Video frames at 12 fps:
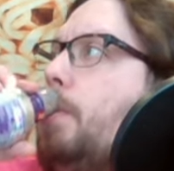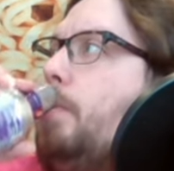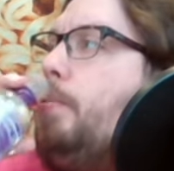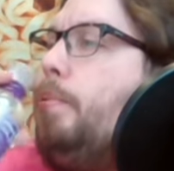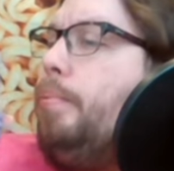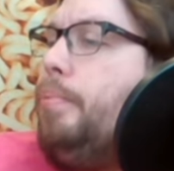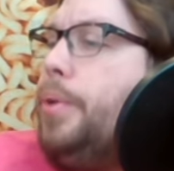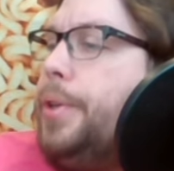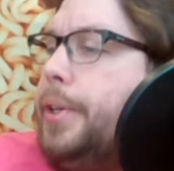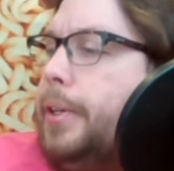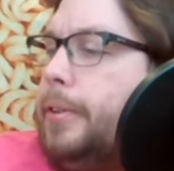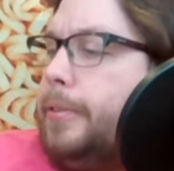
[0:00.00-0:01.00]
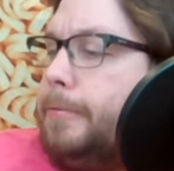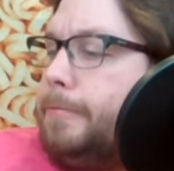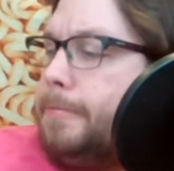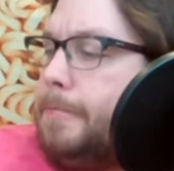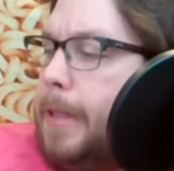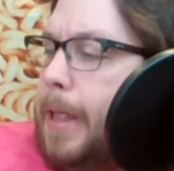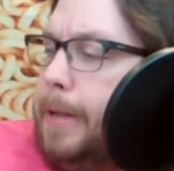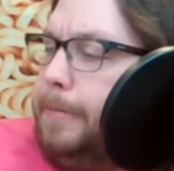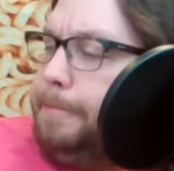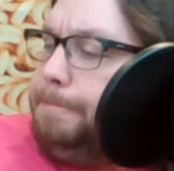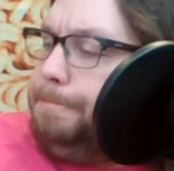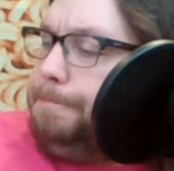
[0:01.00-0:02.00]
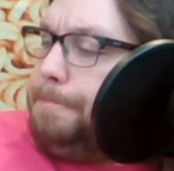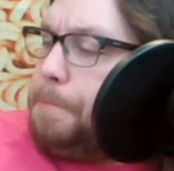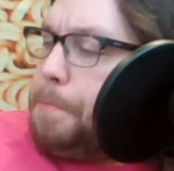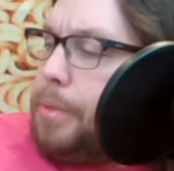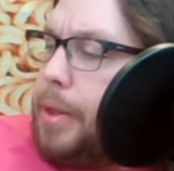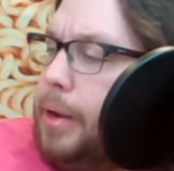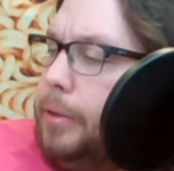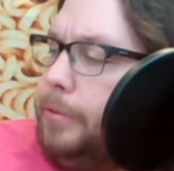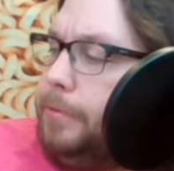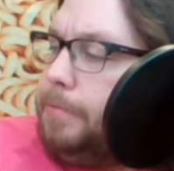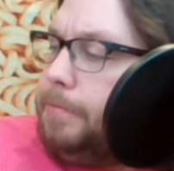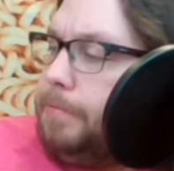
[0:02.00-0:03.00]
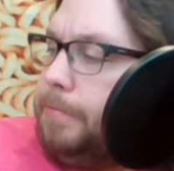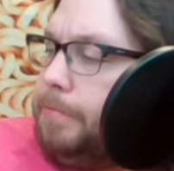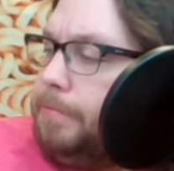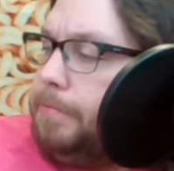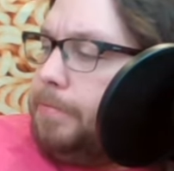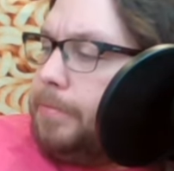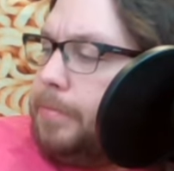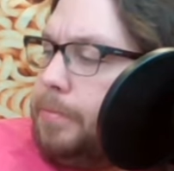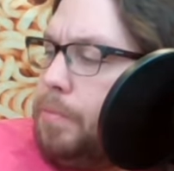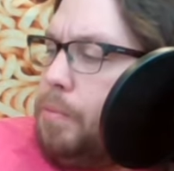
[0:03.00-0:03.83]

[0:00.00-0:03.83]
No one is speaking in this clip.